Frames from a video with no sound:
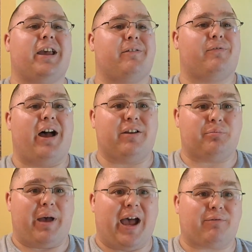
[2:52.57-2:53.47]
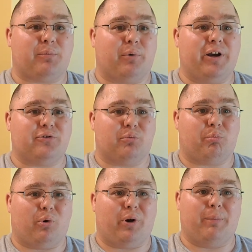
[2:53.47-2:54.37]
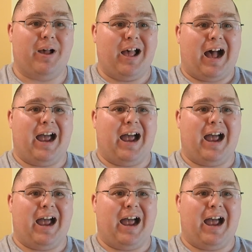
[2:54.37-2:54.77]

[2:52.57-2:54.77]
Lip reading: to get a 5-pack from Razor Emporium.